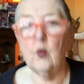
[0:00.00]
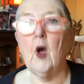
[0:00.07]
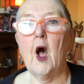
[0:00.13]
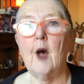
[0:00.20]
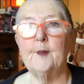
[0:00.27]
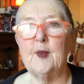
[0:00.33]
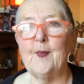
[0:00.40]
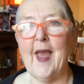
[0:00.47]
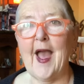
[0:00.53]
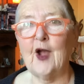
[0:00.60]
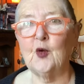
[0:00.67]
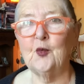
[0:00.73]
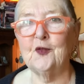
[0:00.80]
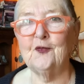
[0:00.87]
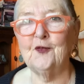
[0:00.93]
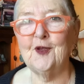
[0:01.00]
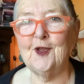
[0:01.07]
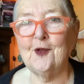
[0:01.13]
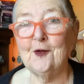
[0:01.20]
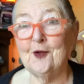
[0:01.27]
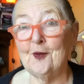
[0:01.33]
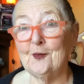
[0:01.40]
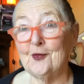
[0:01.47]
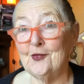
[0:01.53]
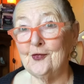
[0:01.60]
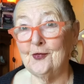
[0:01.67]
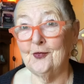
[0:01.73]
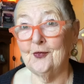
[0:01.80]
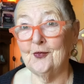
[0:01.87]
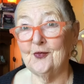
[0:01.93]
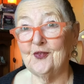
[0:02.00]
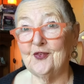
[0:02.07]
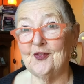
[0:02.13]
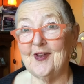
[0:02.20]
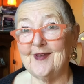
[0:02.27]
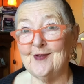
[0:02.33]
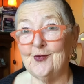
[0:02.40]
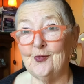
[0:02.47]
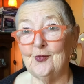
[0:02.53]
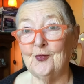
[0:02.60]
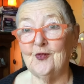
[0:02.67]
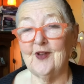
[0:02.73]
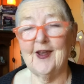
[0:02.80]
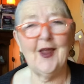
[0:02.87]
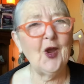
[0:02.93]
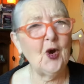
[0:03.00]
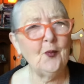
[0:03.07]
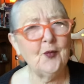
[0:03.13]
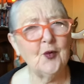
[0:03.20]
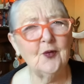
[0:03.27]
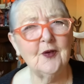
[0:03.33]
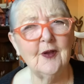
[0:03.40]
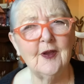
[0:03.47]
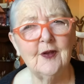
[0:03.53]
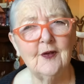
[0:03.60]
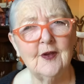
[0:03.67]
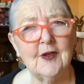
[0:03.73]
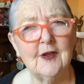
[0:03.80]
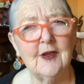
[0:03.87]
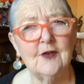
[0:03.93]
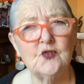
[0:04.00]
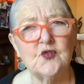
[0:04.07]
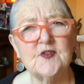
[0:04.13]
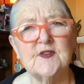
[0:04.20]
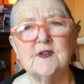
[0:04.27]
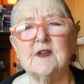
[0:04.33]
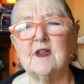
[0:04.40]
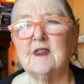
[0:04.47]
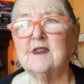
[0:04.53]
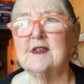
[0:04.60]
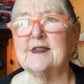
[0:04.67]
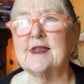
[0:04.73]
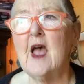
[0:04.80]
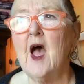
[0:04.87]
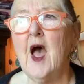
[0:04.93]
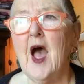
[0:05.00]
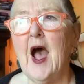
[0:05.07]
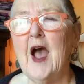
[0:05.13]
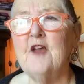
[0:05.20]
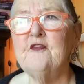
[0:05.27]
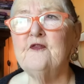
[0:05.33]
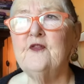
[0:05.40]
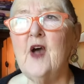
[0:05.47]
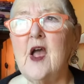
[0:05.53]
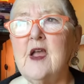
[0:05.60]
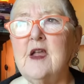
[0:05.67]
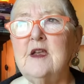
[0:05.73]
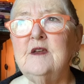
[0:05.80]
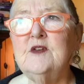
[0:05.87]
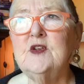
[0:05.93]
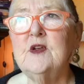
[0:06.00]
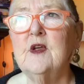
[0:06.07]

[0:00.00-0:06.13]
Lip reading: I'll be back with video number 2. Stay tuned, and I hope you're interested in this. I find